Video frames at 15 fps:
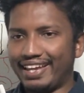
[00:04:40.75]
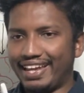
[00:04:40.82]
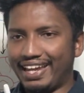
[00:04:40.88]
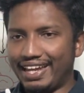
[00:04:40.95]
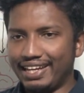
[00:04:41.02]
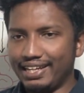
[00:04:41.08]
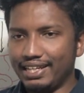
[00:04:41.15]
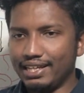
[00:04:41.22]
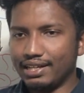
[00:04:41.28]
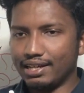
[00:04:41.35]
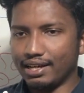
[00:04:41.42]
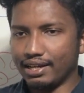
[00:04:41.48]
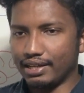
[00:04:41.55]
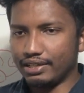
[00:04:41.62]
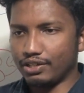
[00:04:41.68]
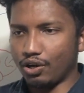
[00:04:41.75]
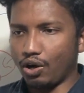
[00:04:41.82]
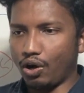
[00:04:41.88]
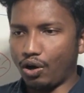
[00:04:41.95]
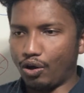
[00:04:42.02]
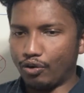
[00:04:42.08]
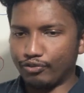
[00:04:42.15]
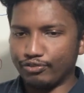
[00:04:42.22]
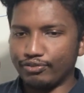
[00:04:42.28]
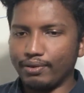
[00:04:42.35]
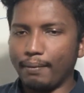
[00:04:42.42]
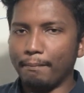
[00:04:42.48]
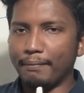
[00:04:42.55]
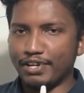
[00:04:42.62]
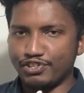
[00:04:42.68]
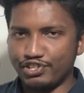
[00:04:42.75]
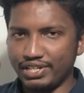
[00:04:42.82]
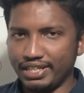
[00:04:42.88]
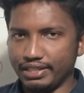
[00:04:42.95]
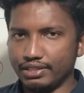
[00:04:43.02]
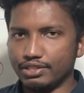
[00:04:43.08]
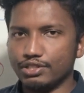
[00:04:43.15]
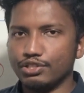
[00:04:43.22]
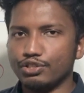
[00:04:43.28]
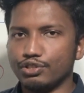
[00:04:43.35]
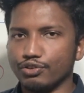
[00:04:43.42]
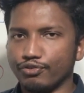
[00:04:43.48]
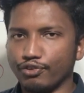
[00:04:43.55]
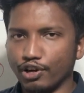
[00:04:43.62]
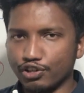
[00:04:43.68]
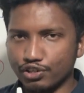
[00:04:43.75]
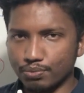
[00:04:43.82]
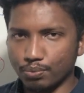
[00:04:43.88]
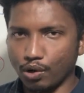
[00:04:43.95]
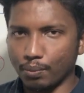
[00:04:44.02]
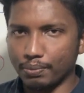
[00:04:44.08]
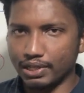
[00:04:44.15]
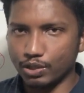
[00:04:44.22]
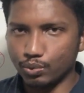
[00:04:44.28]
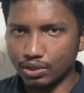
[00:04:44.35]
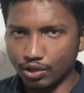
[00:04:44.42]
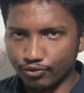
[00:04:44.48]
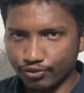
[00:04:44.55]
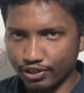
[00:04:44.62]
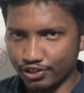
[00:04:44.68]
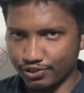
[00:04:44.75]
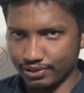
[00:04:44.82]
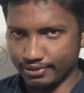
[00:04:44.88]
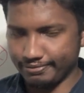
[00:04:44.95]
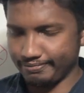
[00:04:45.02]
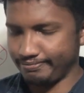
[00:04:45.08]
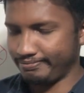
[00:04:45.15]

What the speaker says: any kind of machine to function properly without friction.